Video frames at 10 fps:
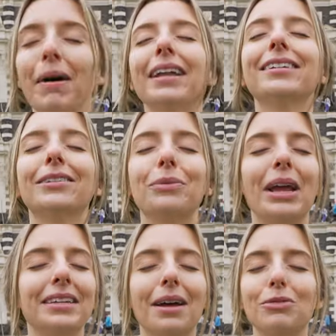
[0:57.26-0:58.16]
But we
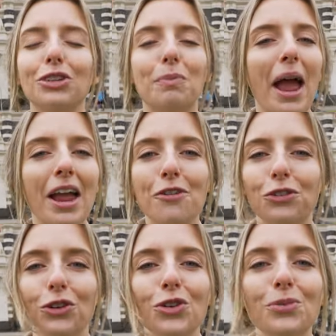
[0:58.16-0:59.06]
ended up just paying for
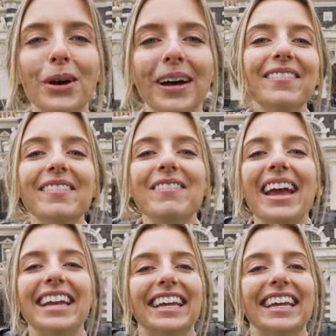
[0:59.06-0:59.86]
an Uber and we made